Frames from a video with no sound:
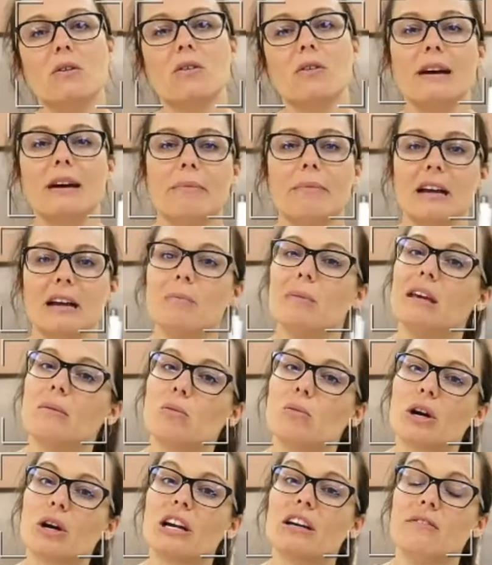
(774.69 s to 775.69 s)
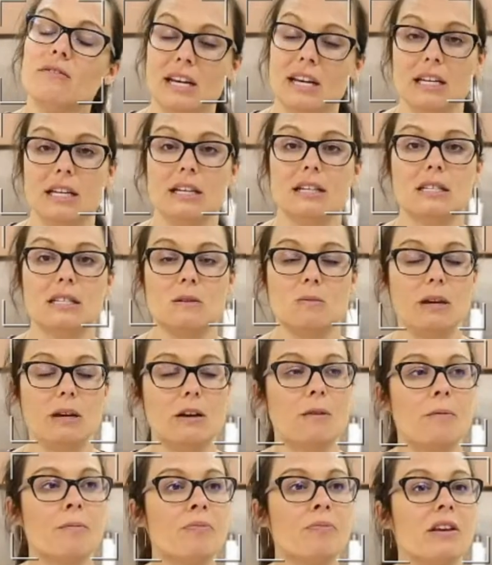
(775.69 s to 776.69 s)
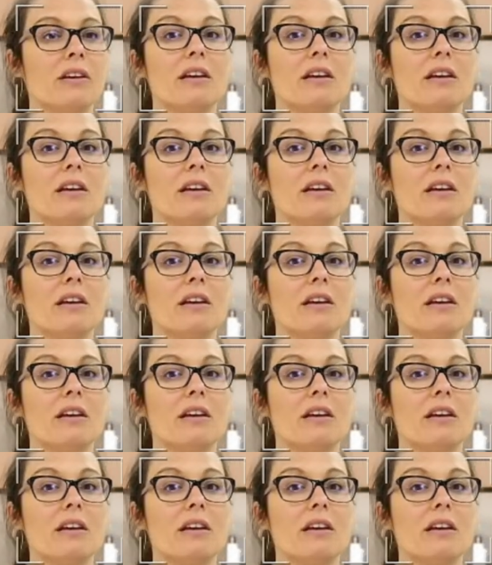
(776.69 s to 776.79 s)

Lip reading: that might be a more convenience meal.